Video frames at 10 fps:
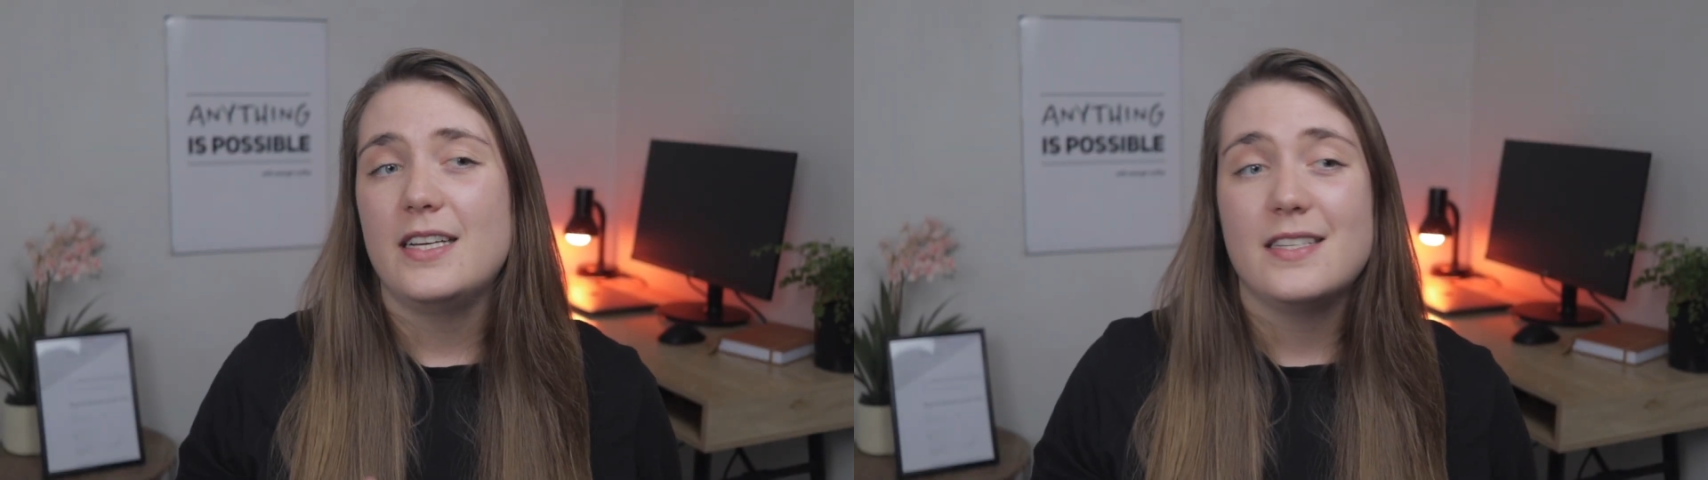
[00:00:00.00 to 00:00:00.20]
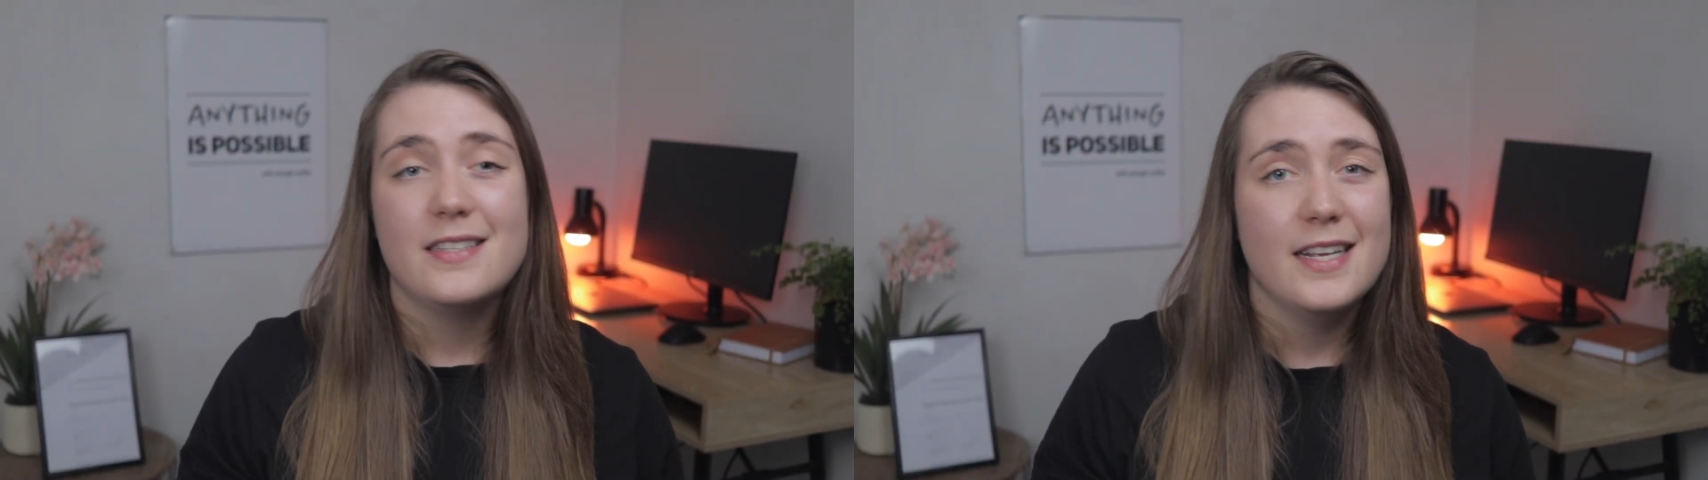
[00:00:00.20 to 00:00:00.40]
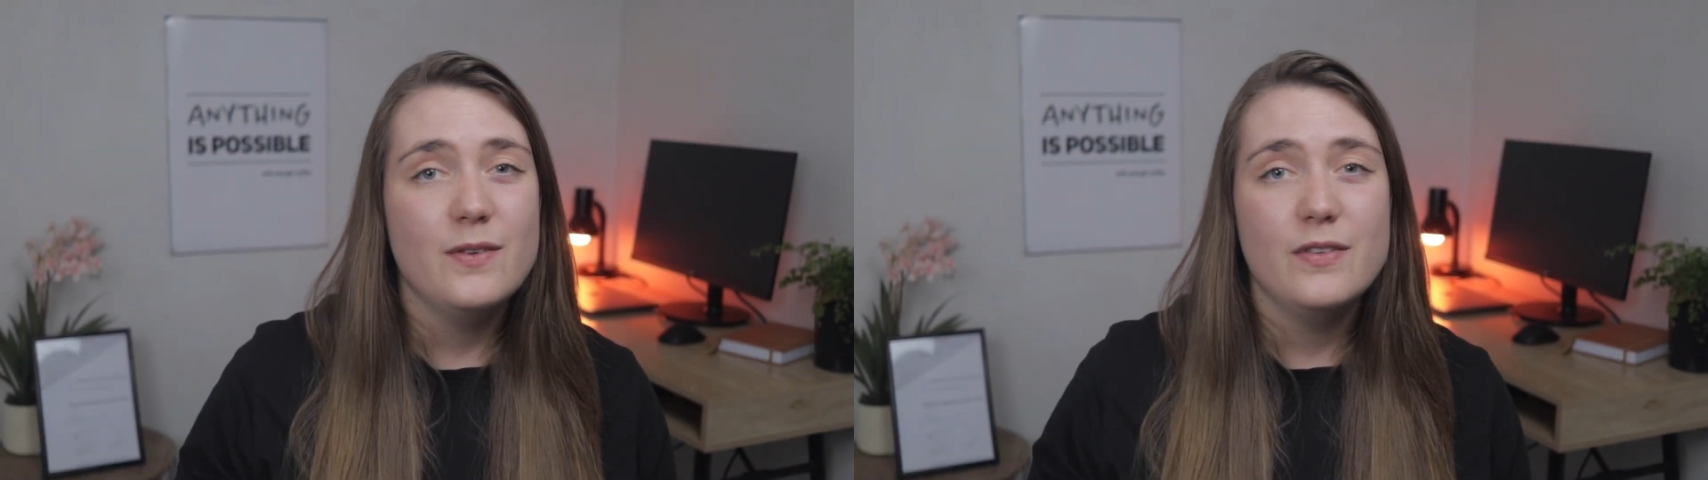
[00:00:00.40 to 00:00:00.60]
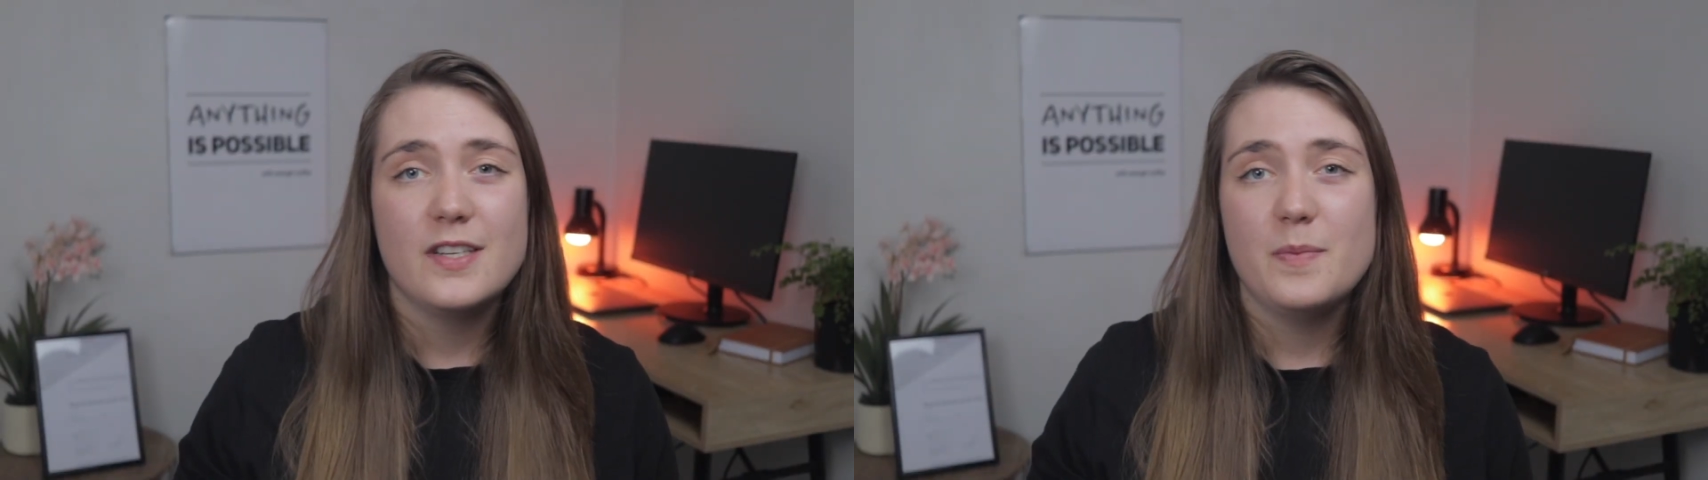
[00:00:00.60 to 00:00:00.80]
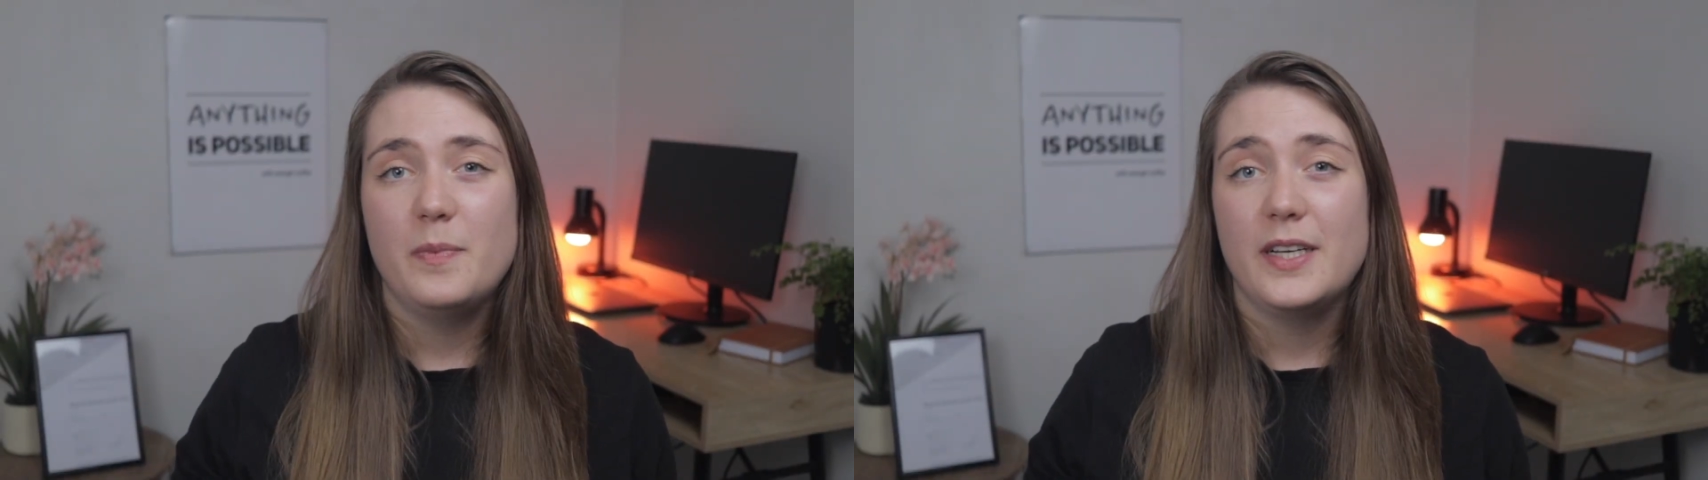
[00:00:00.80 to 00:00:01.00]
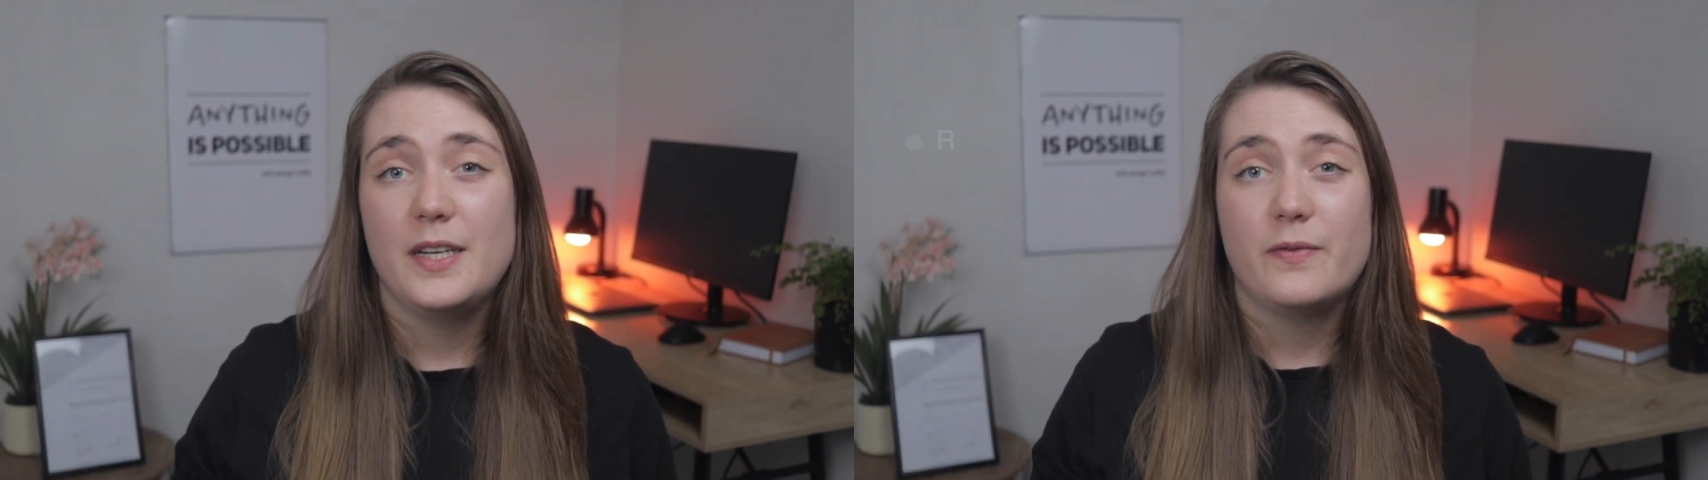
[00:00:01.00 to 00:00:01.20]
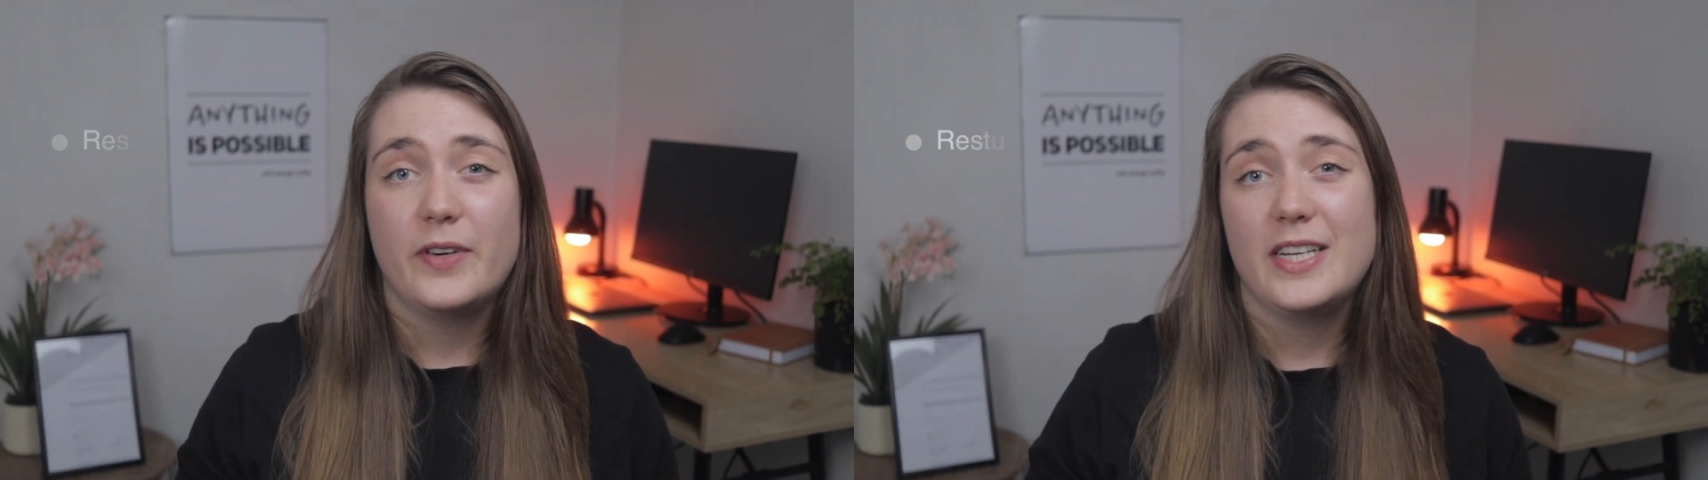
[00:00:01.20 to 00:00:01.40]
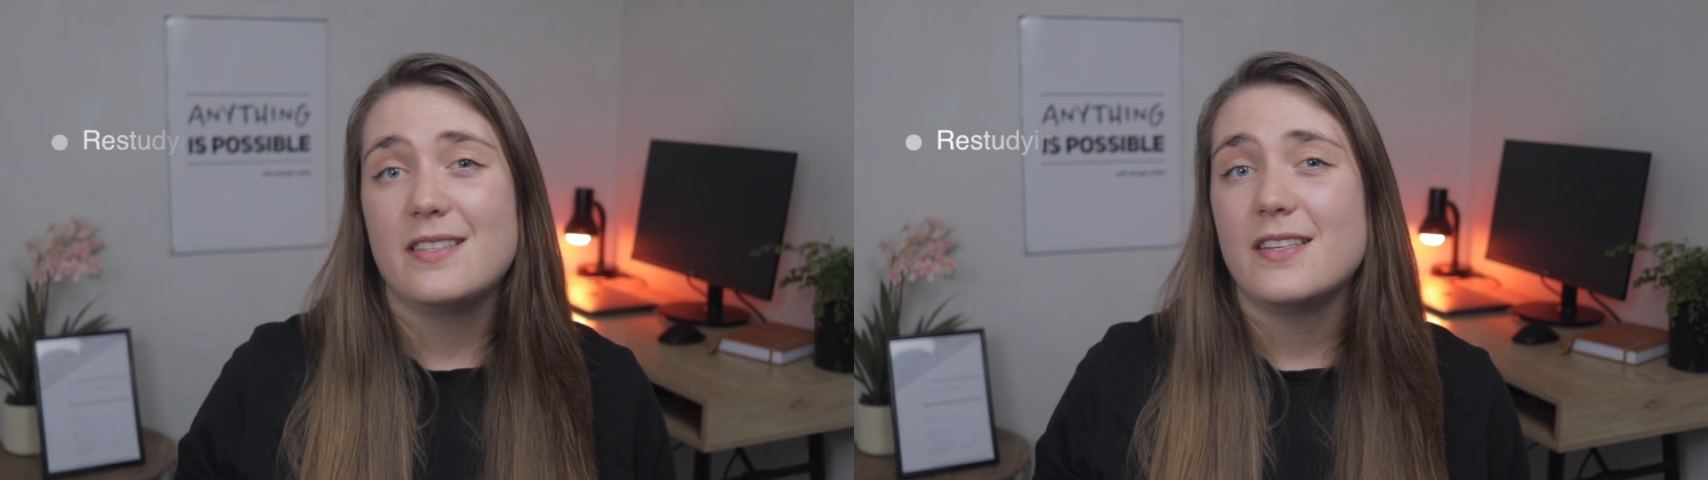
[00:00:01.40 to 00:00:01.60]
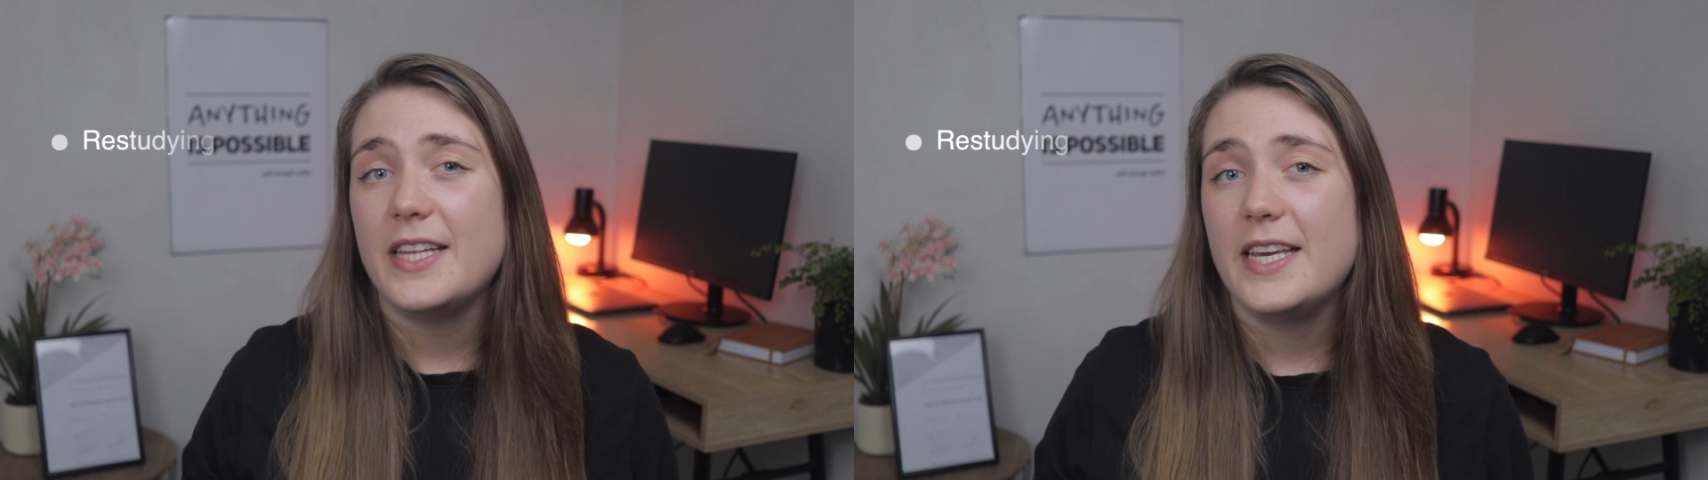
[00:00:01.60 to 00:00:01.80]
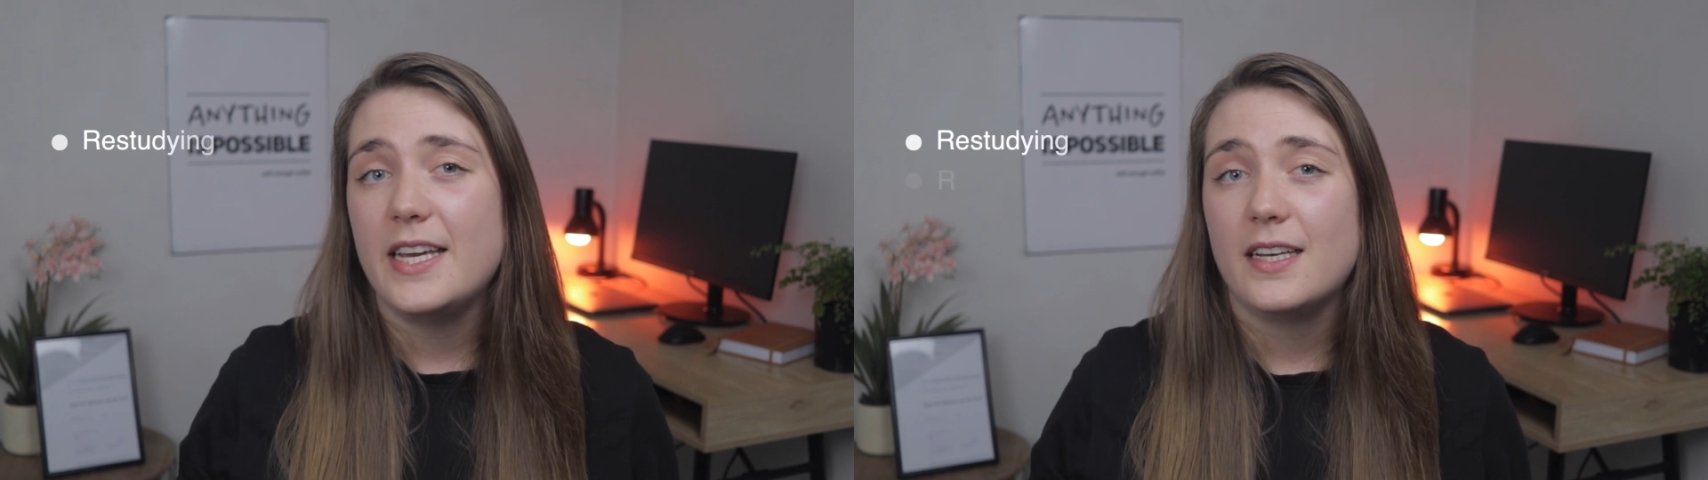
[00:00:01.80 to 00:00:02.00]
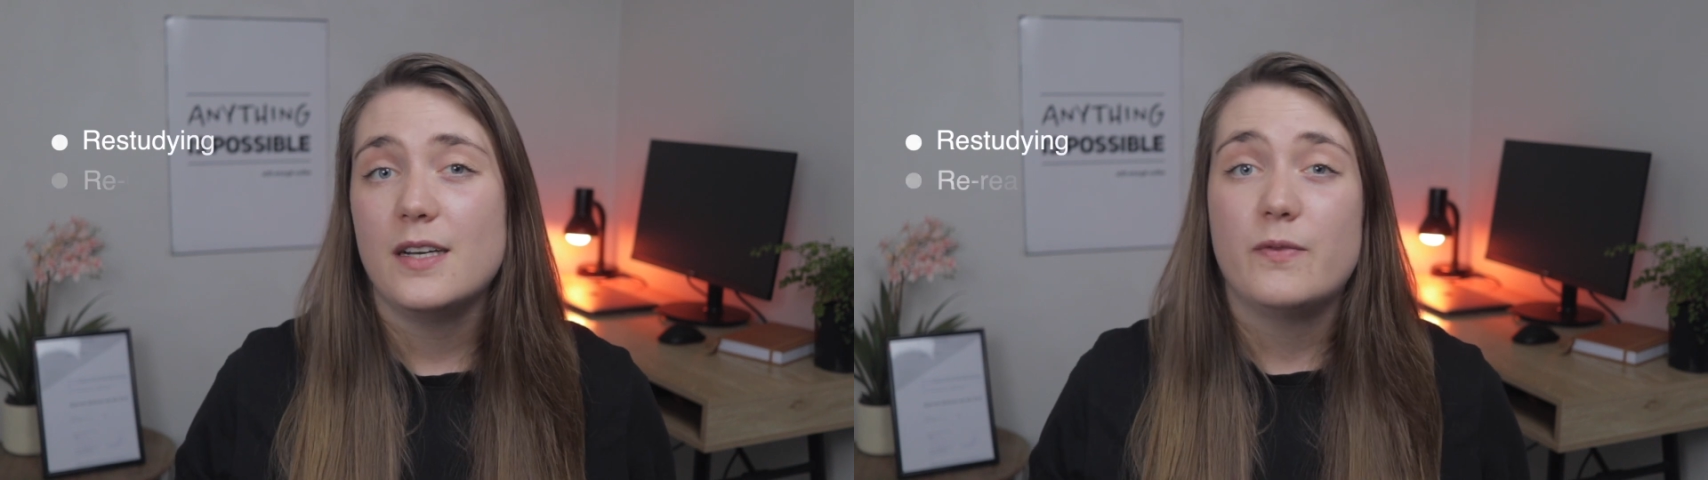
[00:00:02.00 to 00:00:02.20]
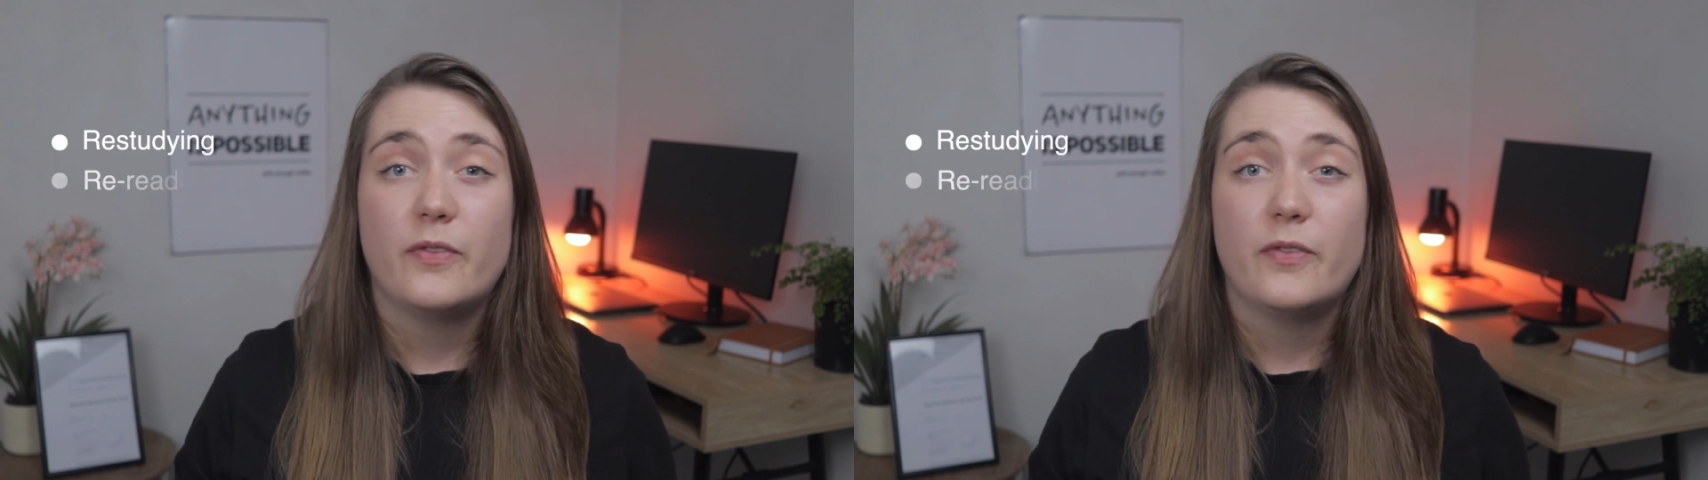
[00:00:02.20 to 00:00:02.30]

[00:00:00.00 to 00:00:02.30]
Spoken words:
instead of simply restudying,